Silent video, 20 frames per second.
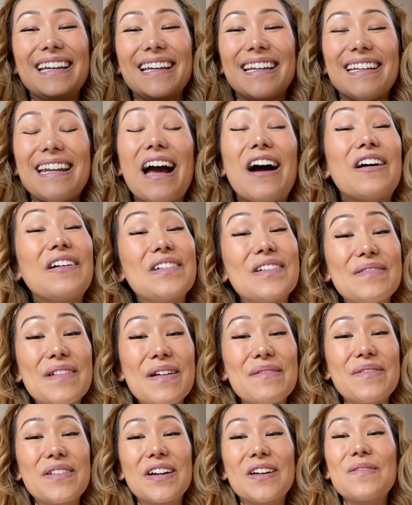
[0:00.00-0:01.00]
Now,
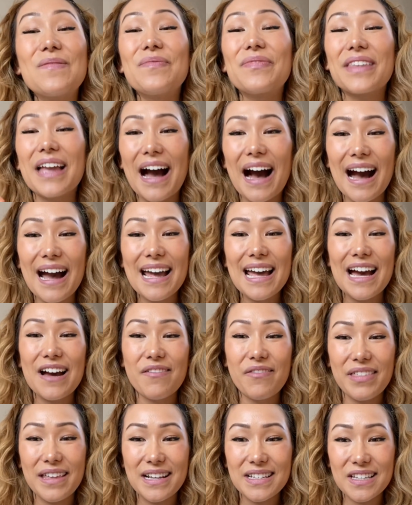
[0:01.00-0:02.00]
remember, I
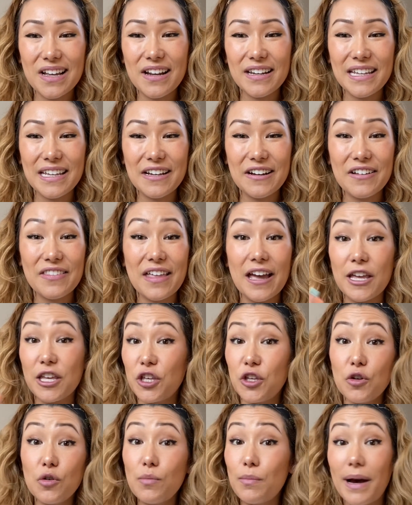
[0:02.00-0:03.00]
have things on here that
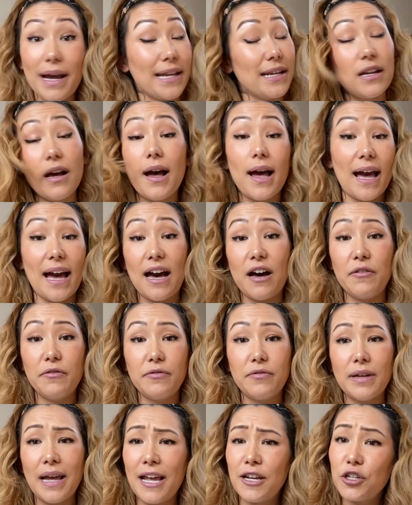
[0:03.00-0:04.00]
you might not have,
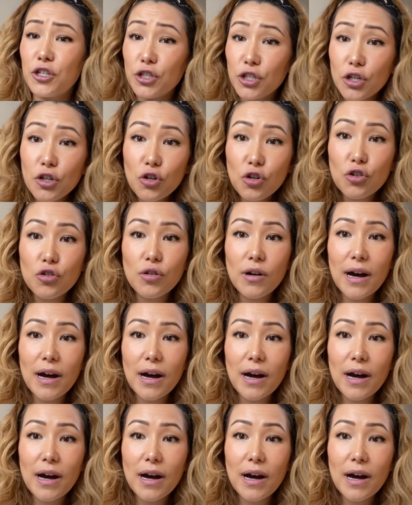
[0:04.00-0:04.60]
and you